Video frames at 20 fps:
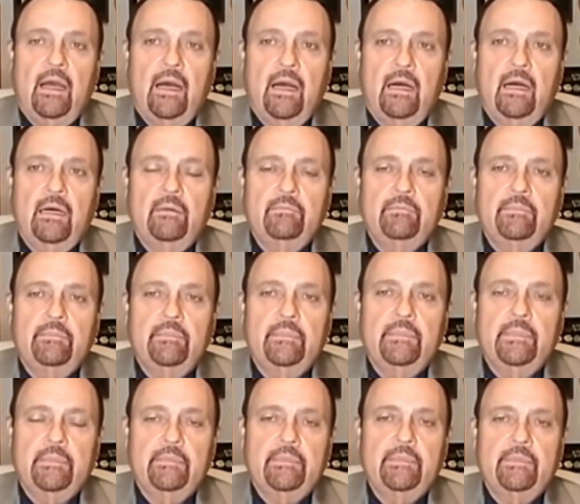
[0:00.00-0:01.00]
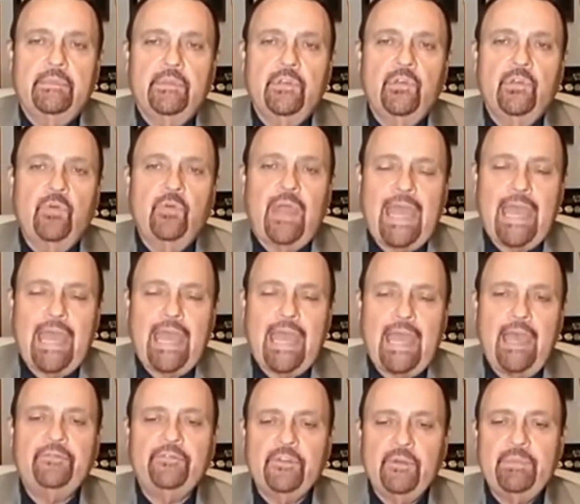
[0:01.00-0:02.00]
You
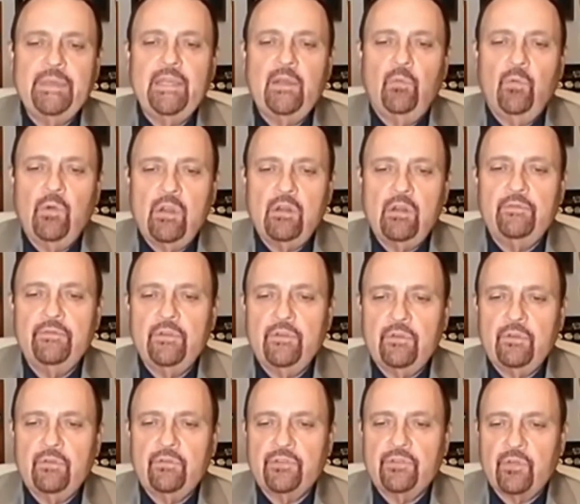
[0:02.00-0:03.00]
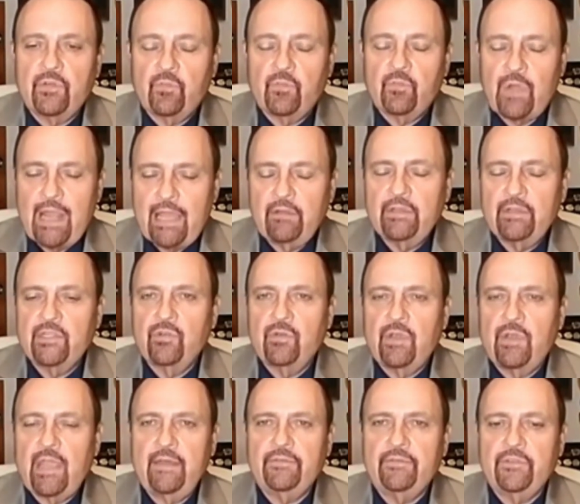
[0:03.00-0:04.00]
have to be aware of your surroundings.
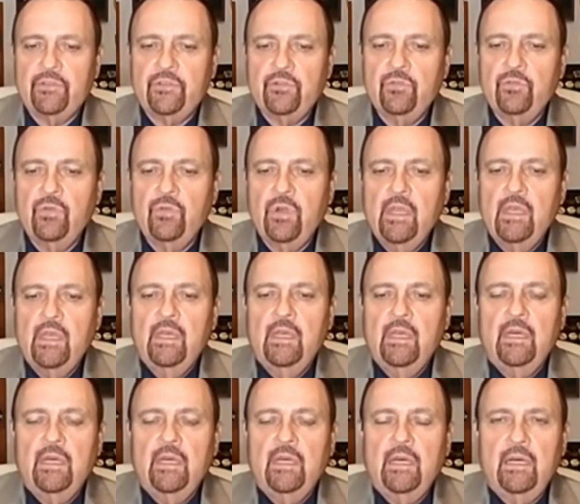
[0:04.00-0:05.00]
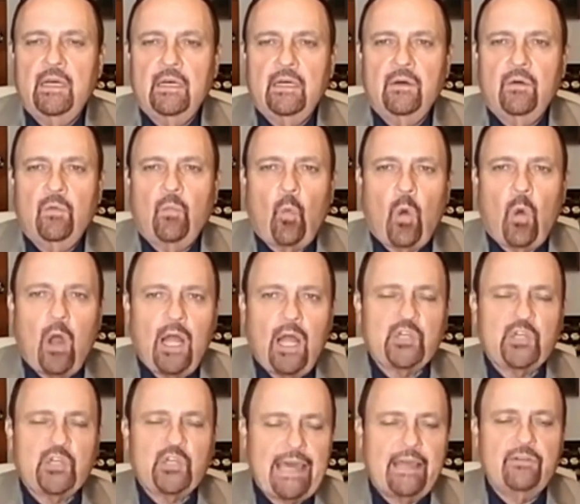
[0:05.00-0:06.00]
You have to
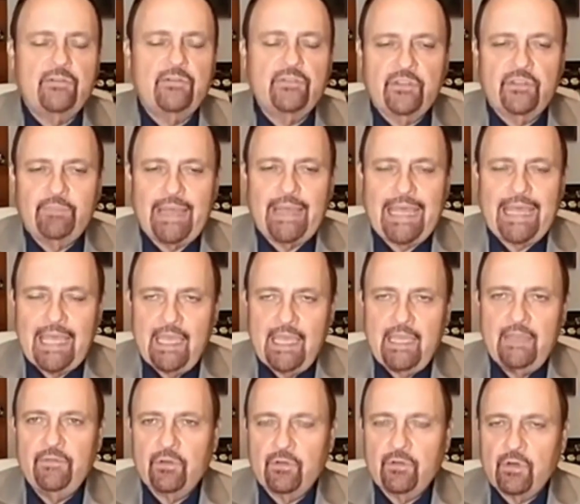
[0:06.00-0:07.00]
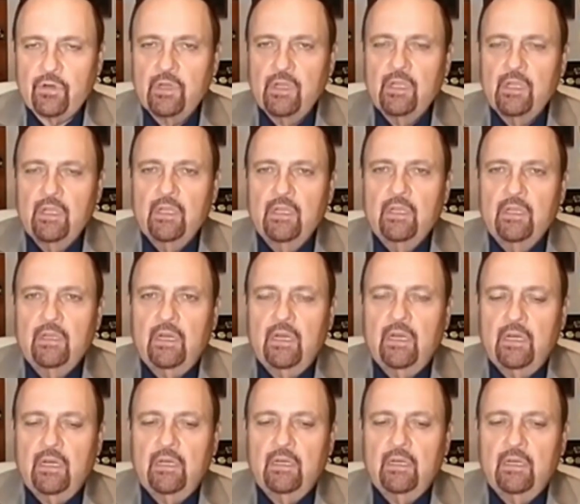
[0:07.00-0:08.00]
watch patterns of behavior
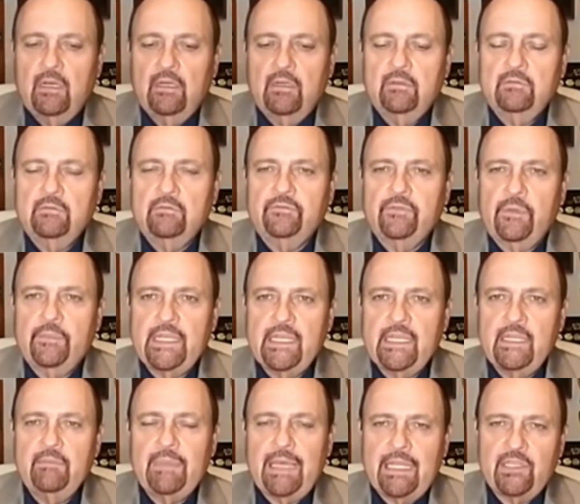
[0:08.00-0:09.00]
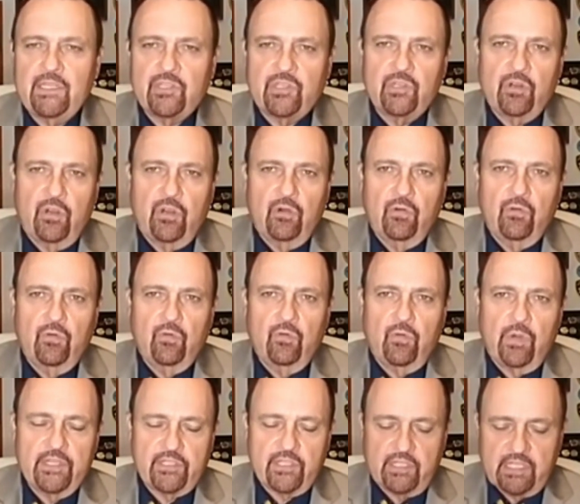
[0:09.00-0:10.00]
from the inmates. You know,
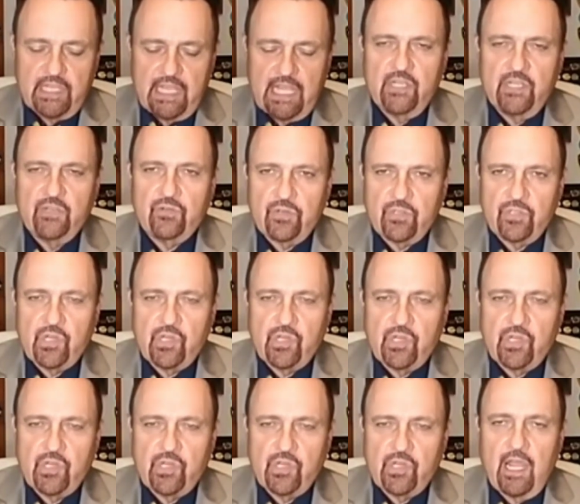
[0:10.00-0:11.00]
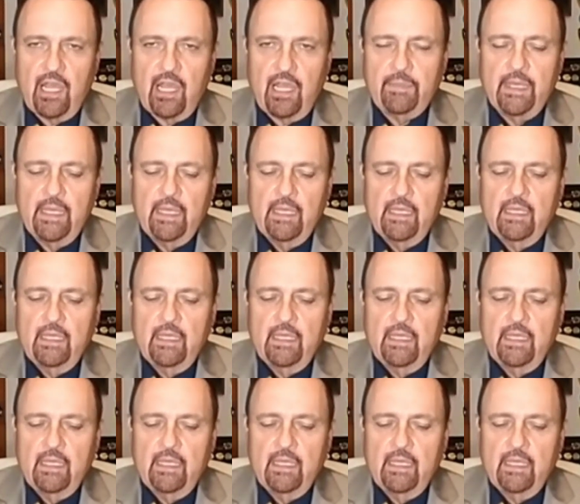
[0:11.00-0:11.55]
it's a dangerous job.